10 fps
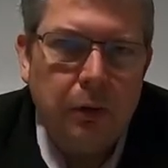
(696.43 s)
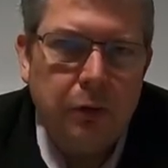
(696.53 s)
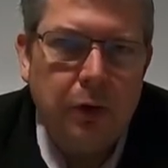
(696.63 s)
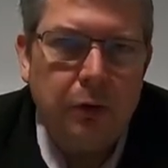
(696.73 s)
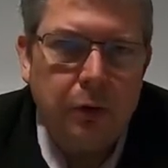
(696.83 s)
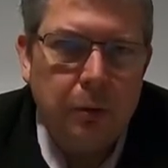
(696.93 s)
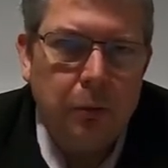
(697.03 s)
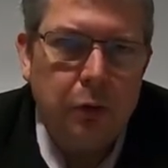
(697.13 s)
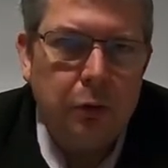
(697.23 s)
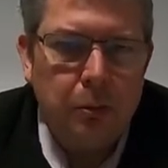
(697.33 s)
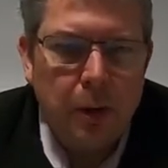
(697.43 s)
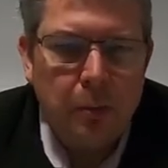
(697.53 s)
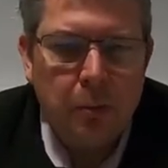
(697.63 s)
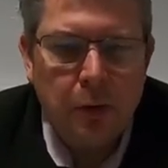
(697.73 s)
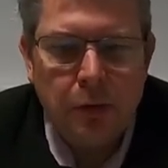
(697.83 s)
system, which was
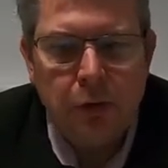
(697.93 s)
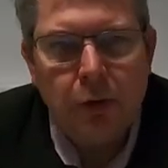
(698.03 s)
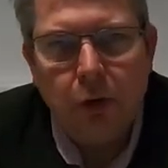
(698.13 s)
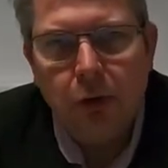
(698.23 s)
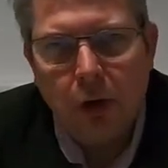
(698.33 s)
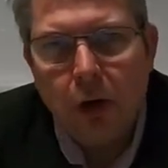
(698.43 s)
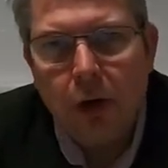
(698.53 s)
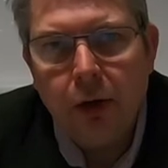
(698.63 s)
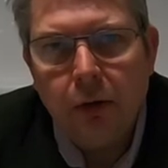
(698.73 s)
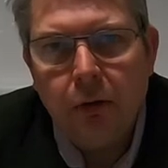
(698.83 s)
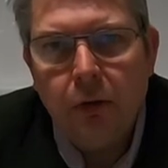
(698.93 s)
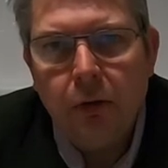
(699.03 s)
being printed online,